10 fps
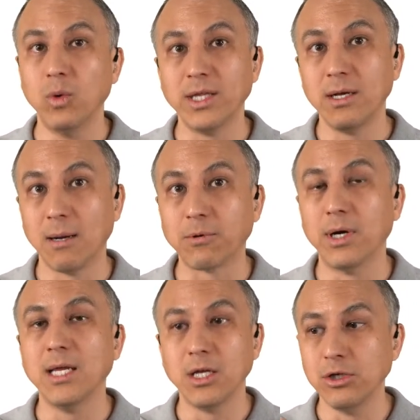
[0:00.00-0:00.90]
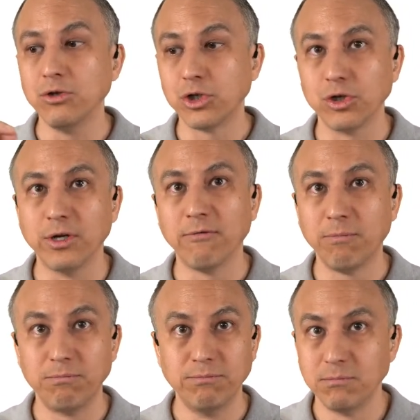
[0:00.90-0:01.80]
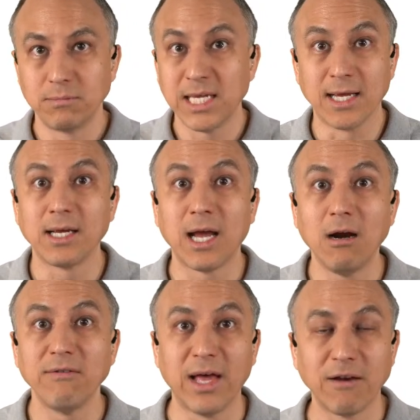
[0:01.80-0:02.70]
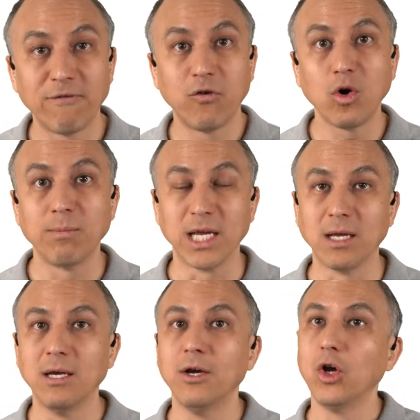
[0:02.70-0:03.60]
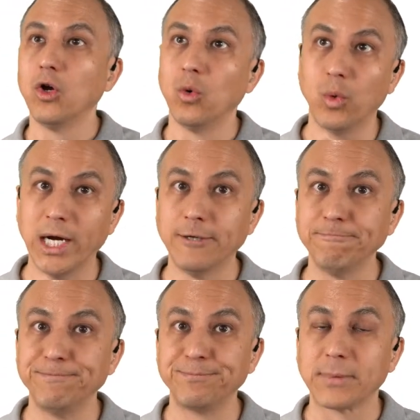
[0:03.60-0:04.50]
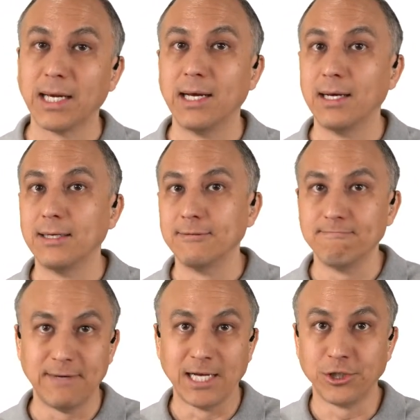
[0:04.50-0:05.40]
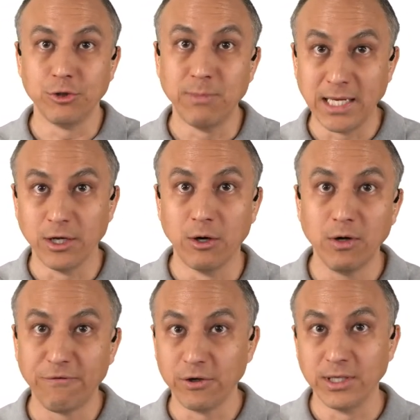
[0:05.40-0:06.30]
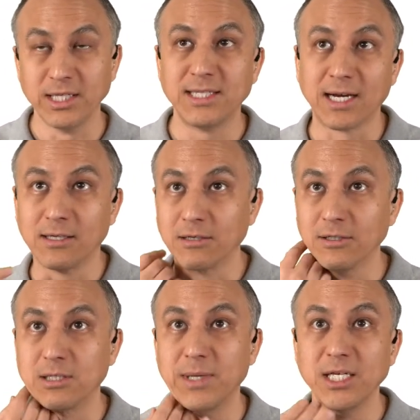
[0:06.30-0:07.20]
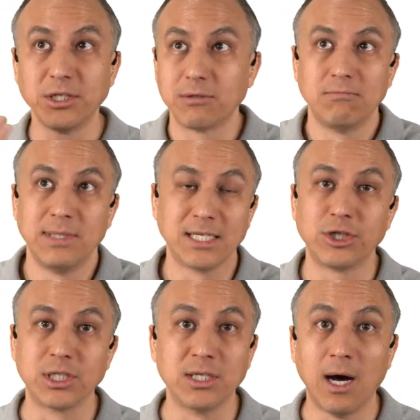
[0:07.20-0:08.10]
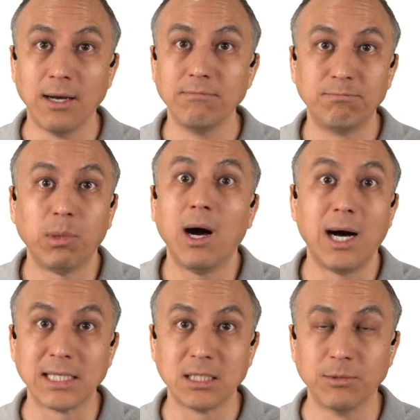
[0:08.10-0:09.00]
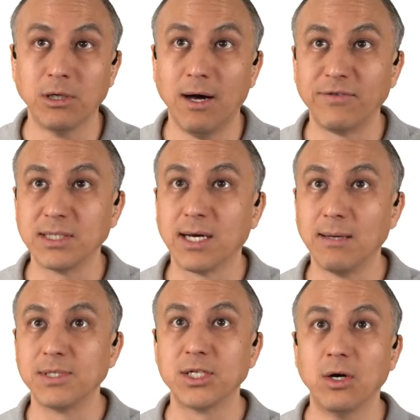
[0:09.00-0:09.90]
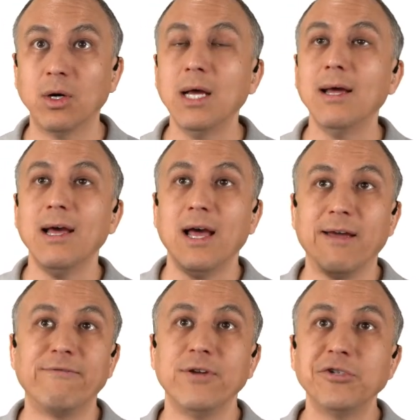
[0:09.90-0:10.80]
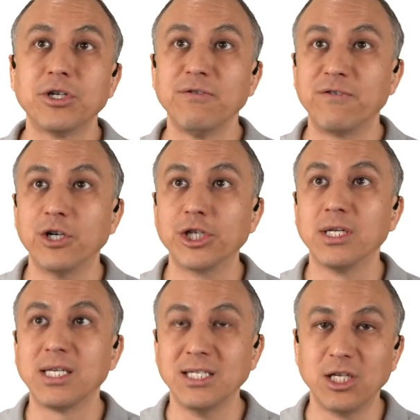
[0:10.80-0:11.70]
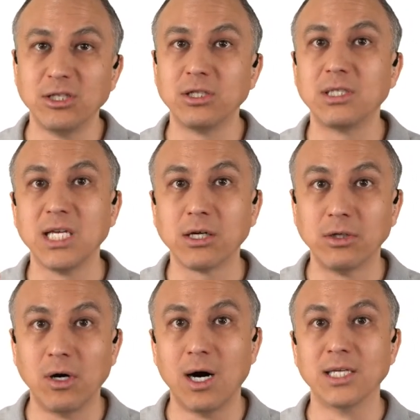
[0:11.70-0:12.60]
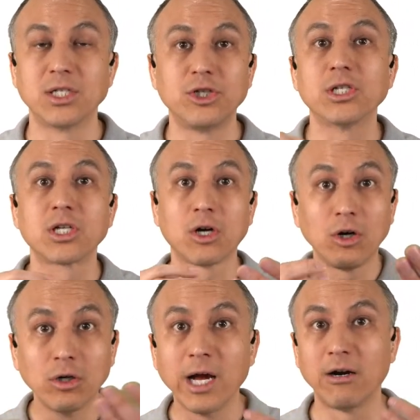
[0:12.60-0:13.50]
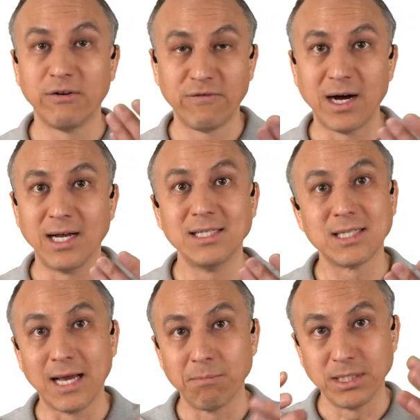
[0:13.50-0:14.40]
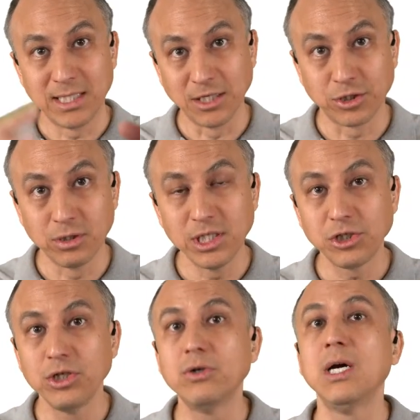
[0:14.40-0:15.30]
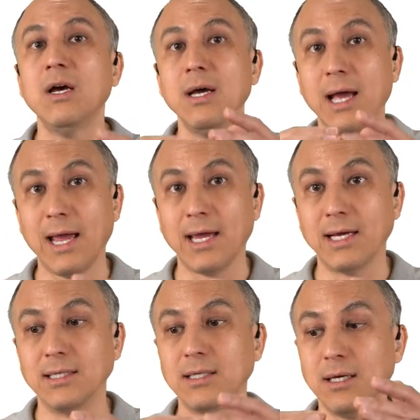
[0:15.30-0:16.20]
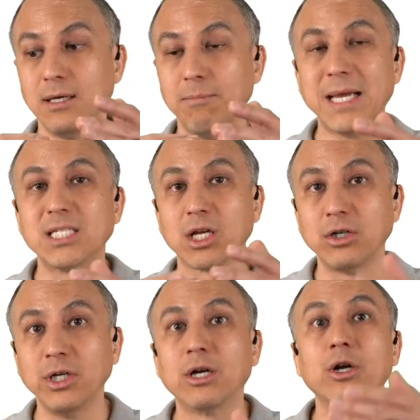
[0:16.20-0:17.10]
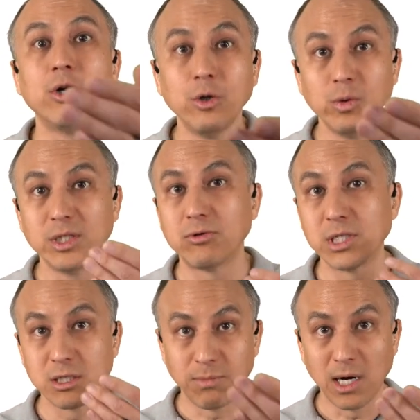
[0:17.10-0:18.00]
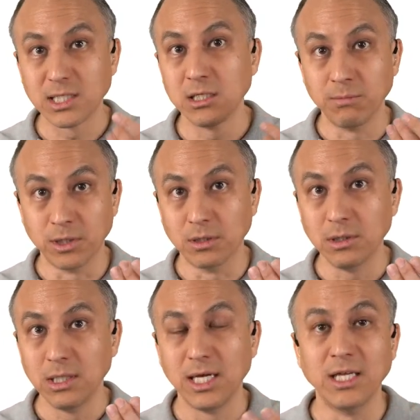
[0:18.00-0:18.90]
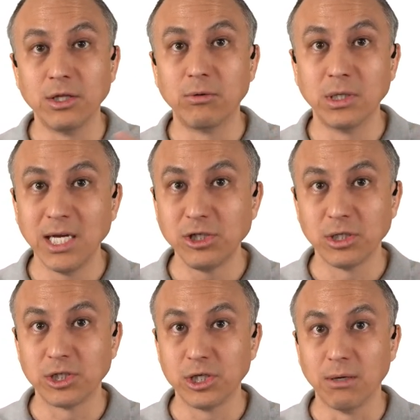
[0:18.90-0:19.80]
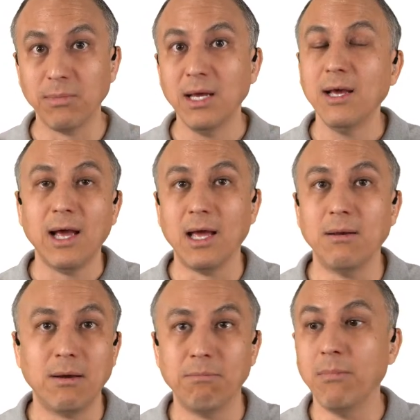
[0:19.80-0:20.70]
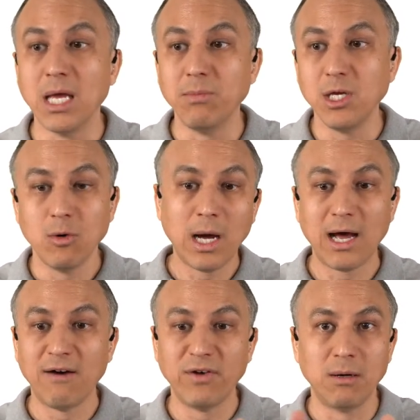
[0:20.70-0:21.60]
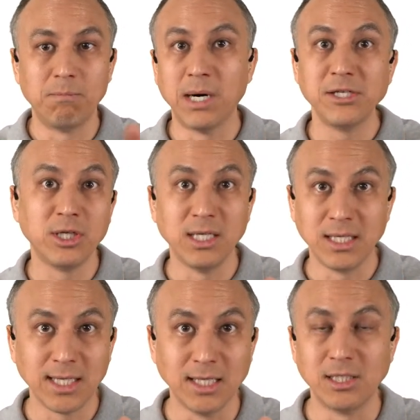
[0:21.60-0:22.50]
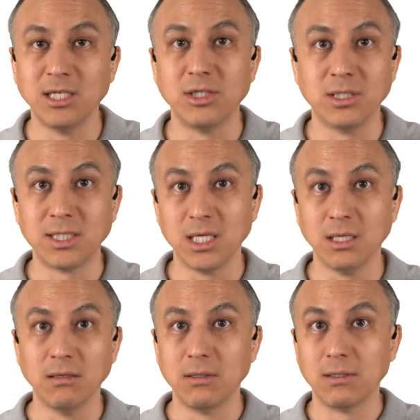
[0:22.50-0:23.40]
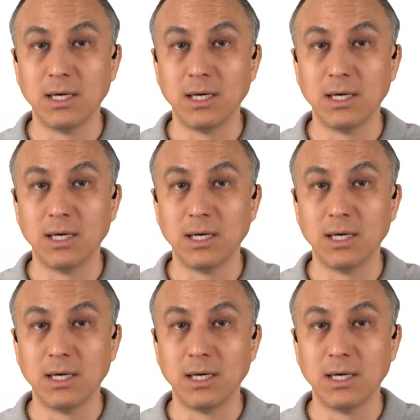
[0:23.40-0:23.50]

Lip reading: with an upgrade, and you should have taken care of that for me. Well, as you may know, if you're in the technical space, that's just not possible oftentimes. So a future version contingency clause just clarifies that potential issue and makes it clear who is responsible in the relationship. And maybe you have a budgeted contingency